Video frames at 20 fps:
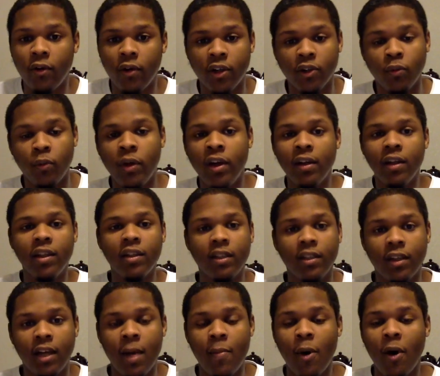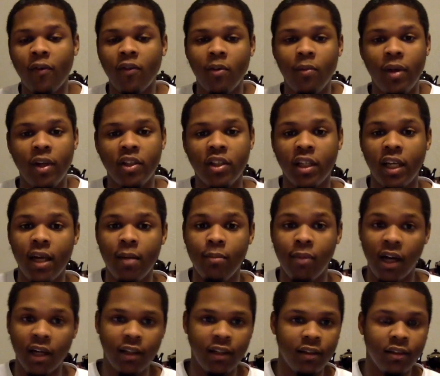His will is to come off the bench and get
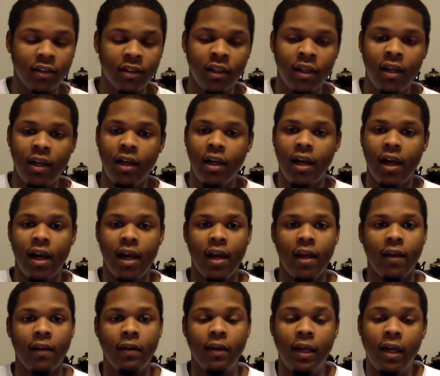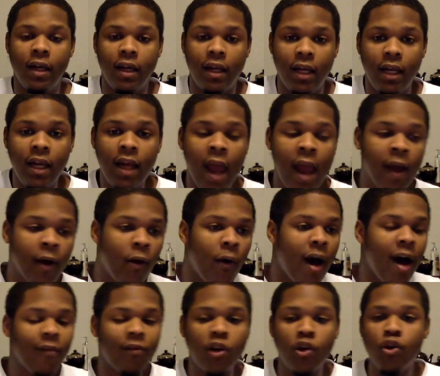buckets. And he ain't going to
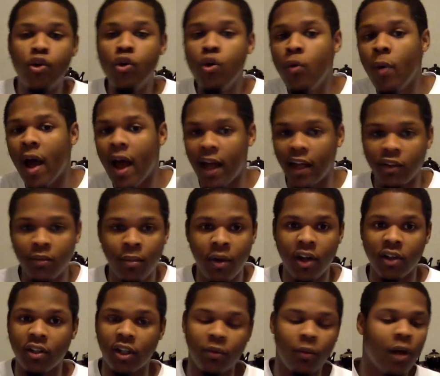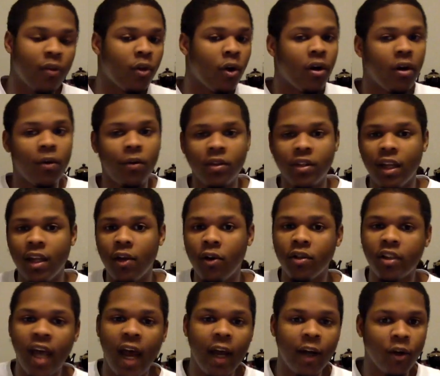have to do as much. I thought it was a little
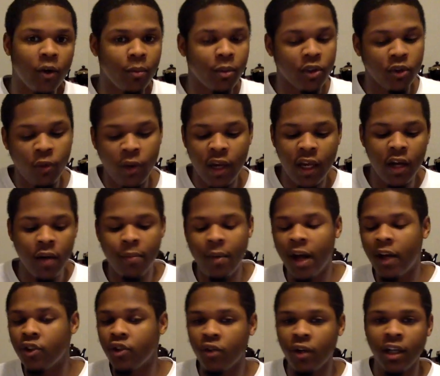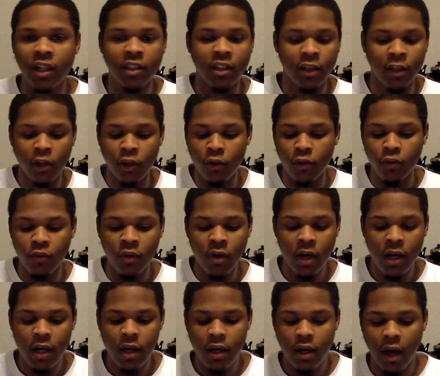tighter between him, Montrezl, and Lou.
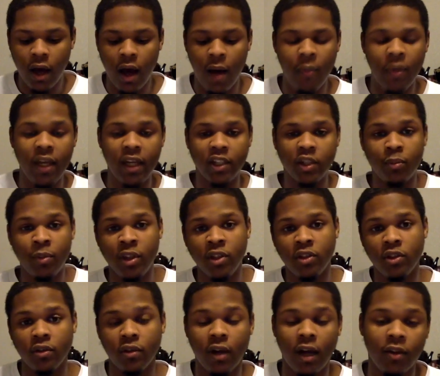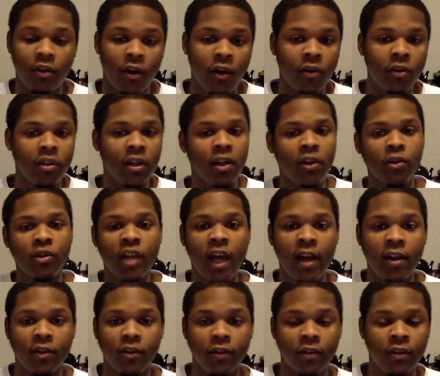Spencer. I thought it was a little
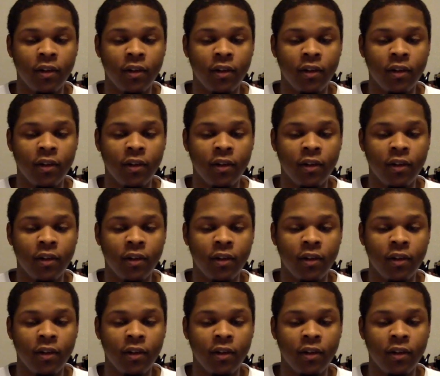tighter.